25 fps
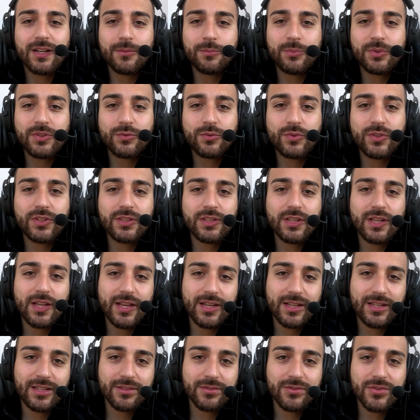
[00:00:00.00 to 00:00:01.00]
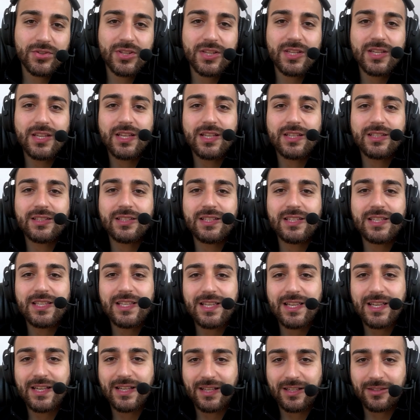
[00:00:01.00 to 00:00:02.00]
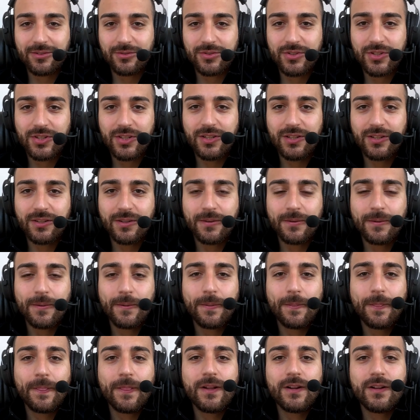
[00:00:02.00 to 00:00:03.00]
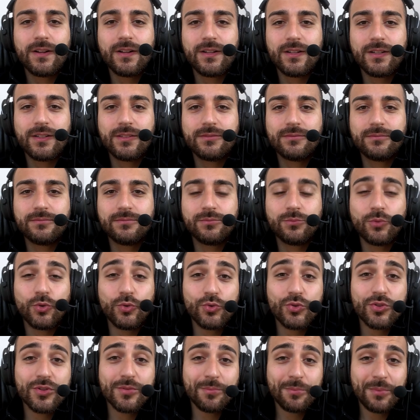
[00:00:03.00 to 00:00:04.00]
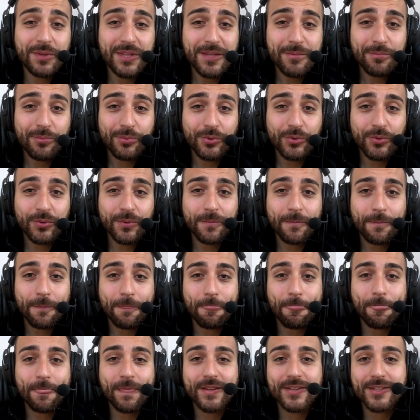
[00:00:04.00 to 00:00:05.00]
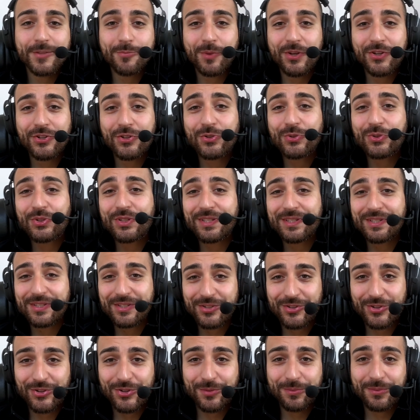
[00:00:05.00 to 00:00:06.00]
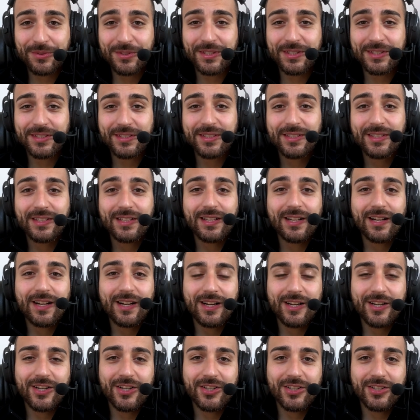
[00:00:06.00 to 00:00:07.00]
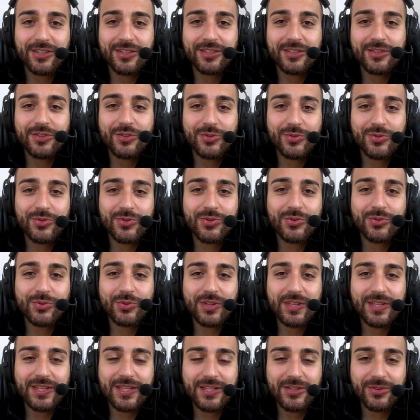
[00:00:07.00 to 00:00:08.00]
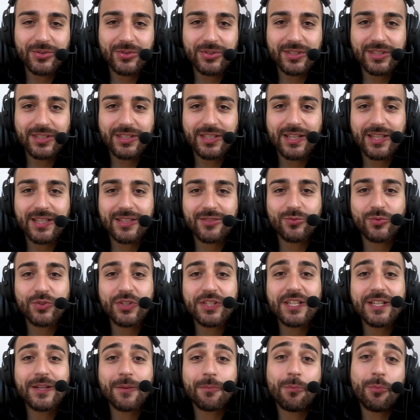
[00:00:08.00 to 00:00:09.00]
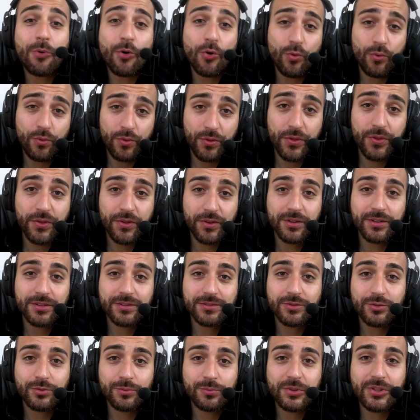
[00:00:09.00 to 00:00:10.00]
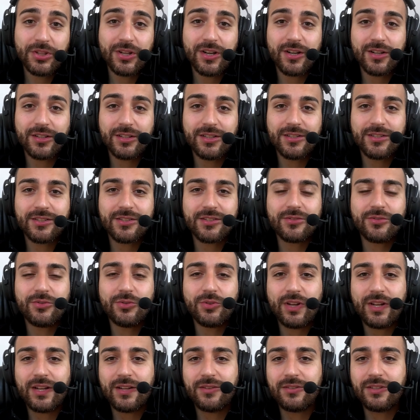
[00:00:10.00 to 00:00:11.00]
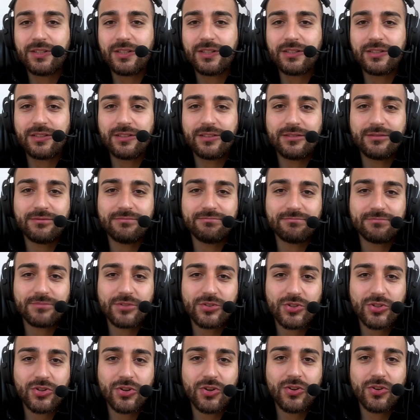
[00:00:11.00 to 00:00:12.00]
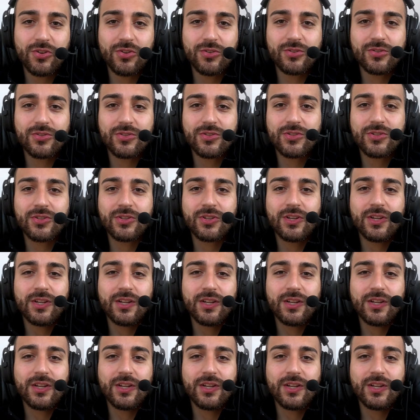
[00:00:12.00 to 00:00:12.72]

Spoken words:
between Ekavski and Ijekavski. Most people, especially in Serbia, are used to hearing and reading both, to be honest. You have it in songs,